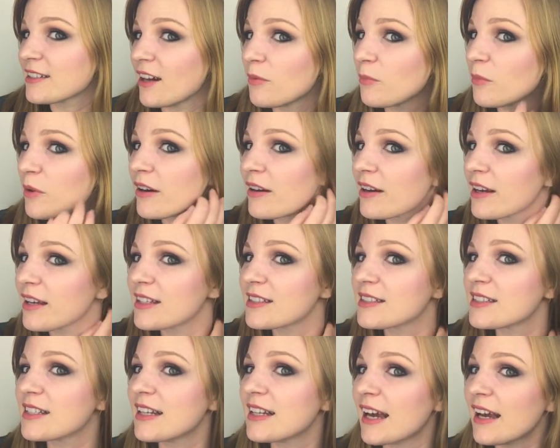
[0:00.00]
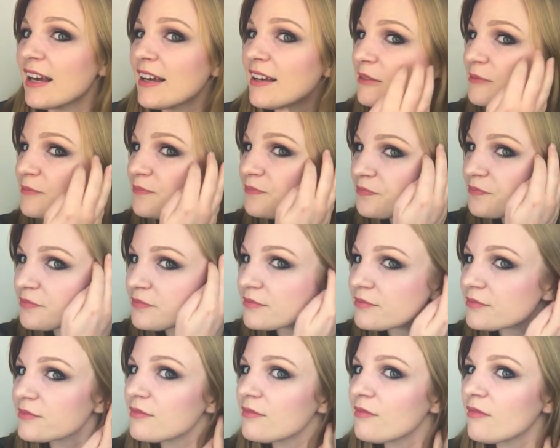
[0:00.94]
I'm wearing it today
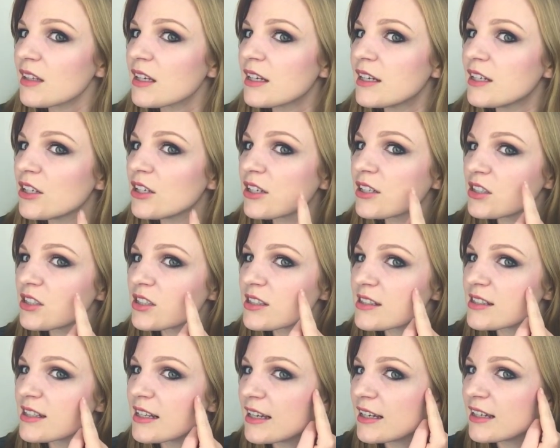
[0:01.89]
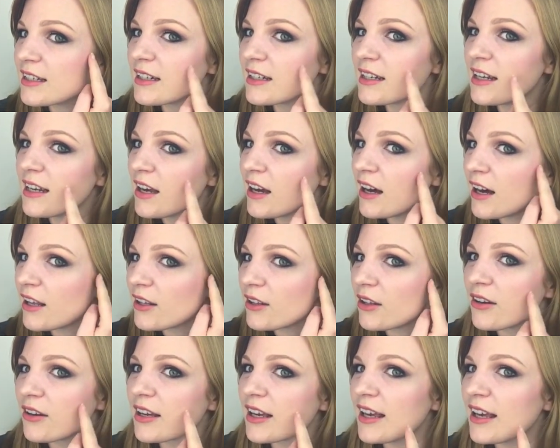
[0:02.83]
and you can just see it
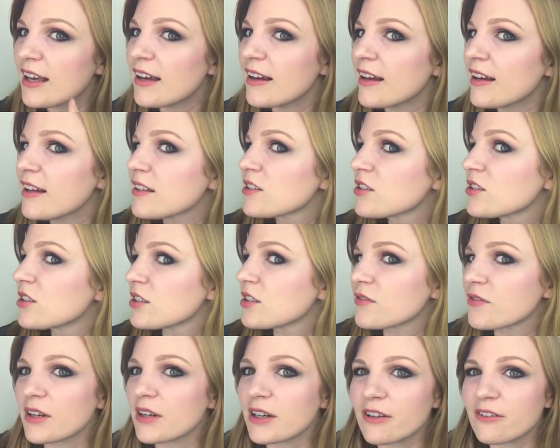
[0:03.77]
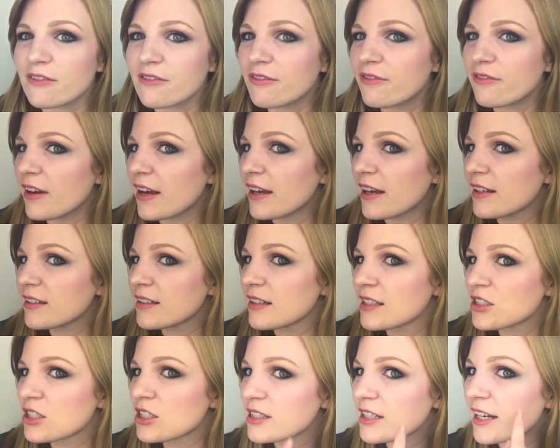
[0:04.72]
along here. It's just very faint.
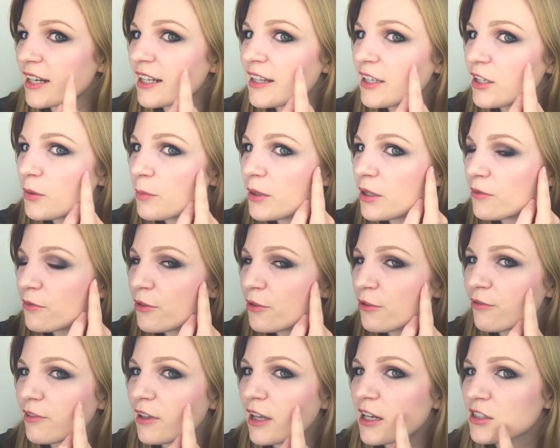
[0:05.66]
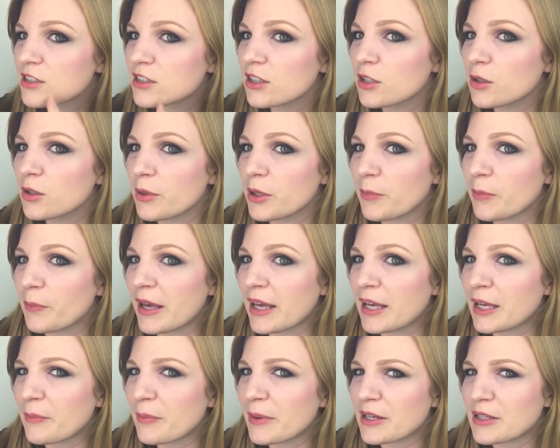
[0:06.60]
It's just like a little bit of a flush, a little bit of
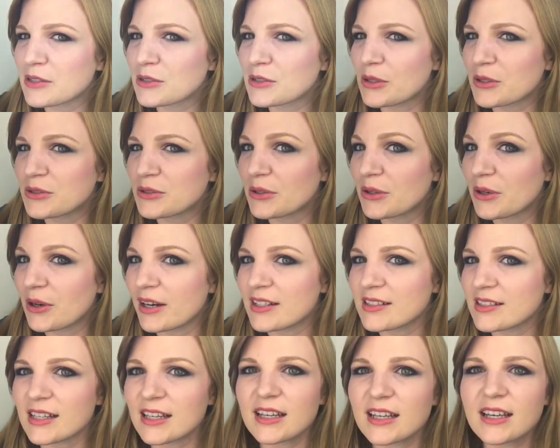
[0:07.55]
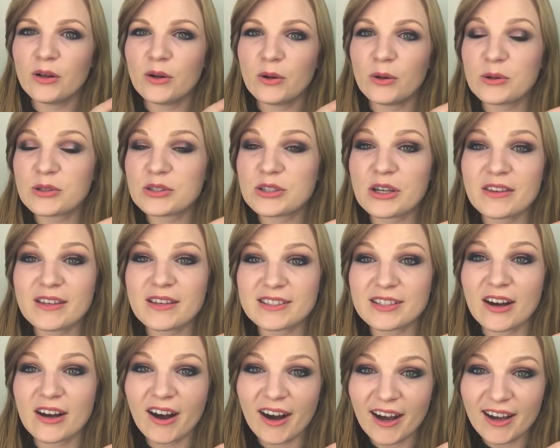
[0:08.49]
pink, but it's not too crazy. Also, these
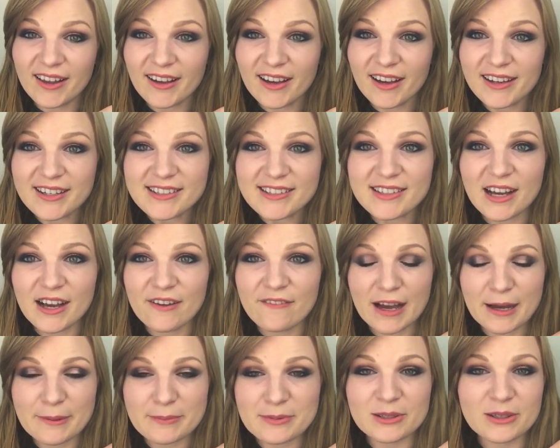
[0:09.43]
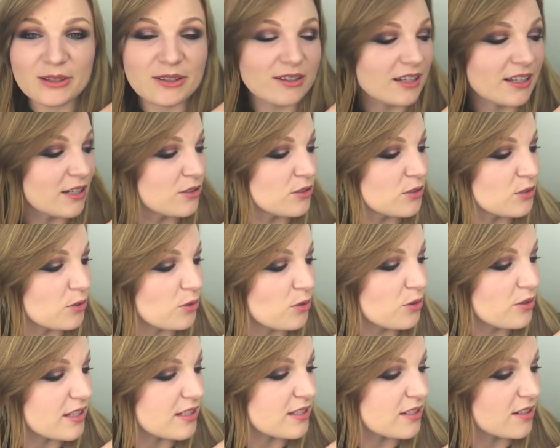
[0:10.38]
highlighters I've absolutely
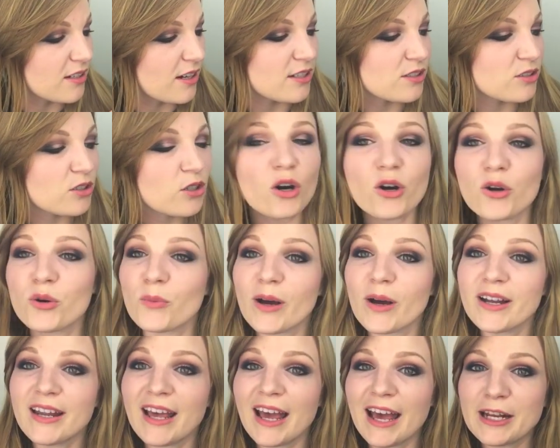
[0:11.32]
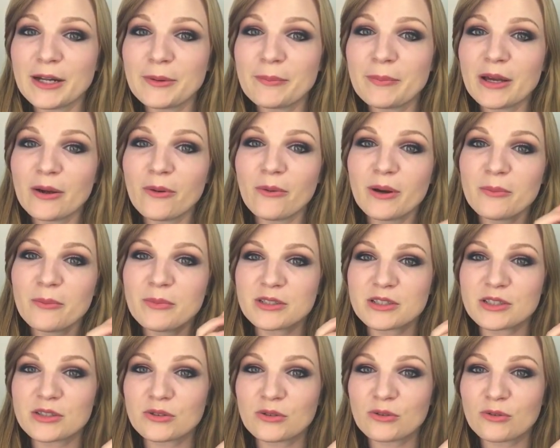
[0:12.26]
adored. There's a nice gold one and a pink one,
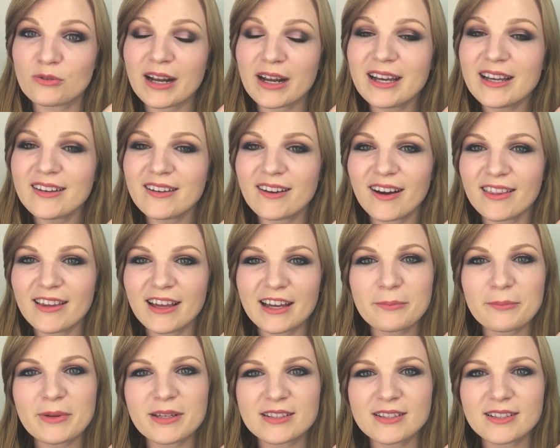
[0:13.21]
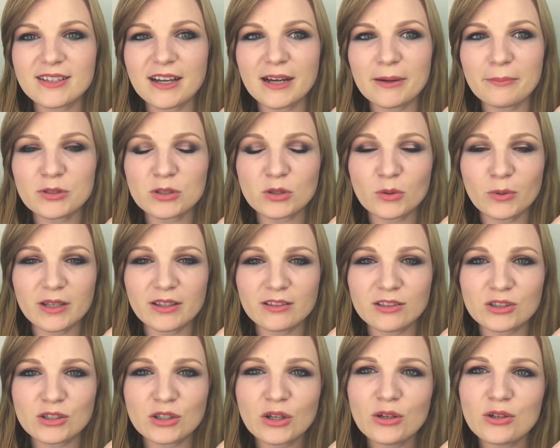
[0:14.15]
which is great. I like mixing up between
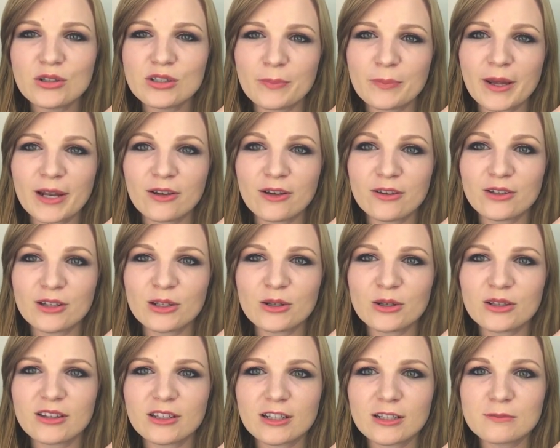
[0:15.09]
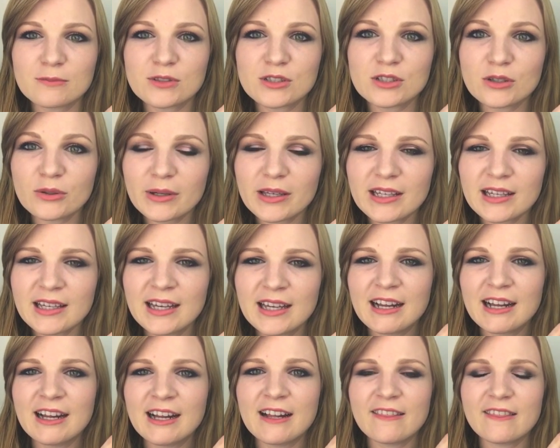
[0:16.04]
the two depending on the look that I'm doing.
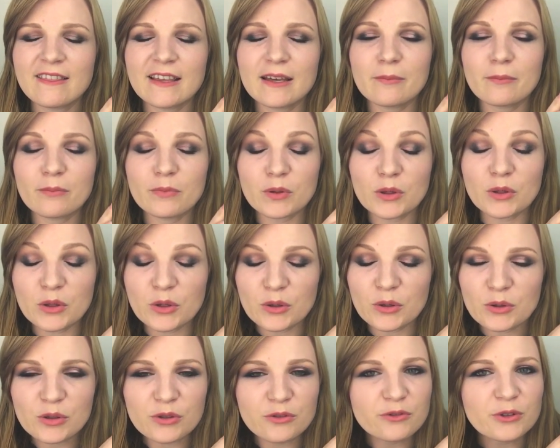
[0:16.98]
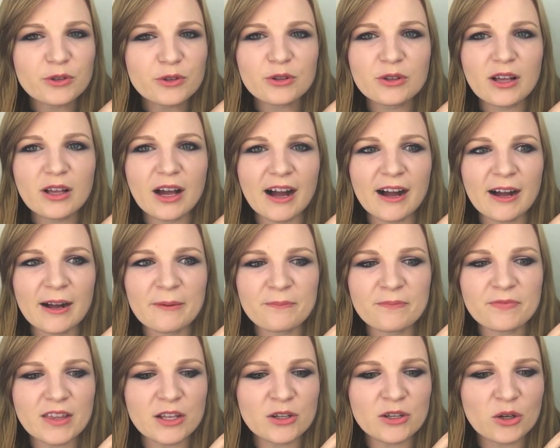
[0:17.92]
They're beautiful.
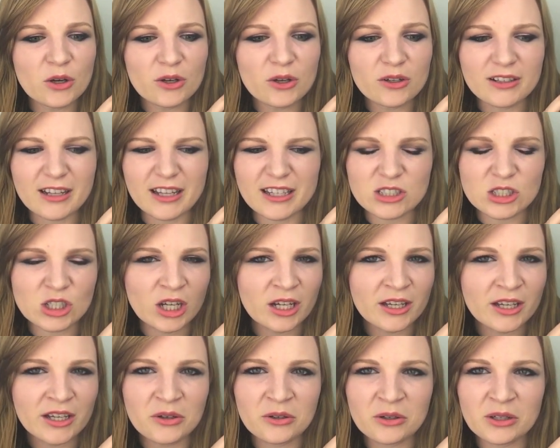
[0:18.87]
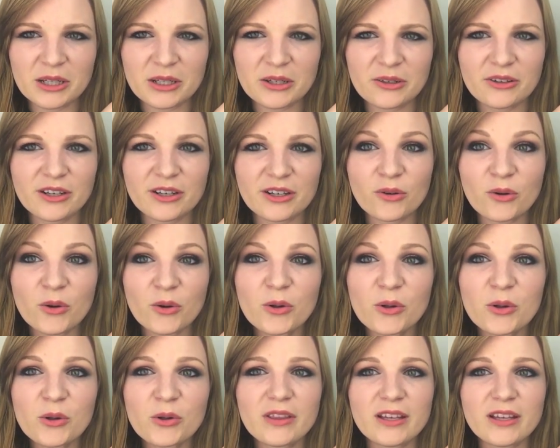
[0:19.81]
They're not like chunky or glittery at all.